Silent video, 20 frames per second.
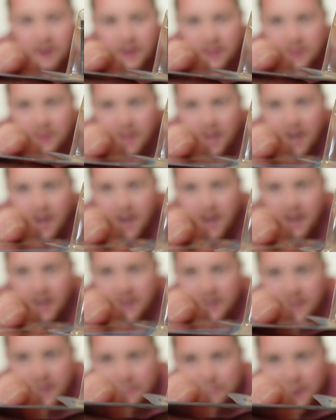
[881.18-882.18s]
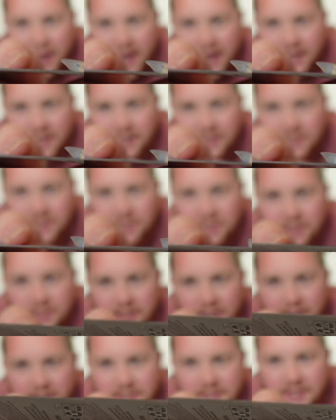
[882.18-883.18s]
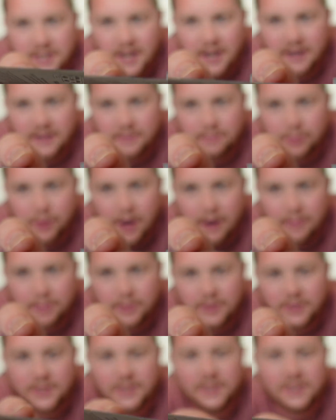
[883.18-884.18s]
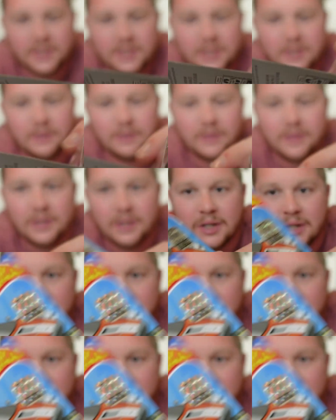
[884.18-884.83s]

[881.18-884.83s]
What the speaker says: a lot of that package has not properly sealed.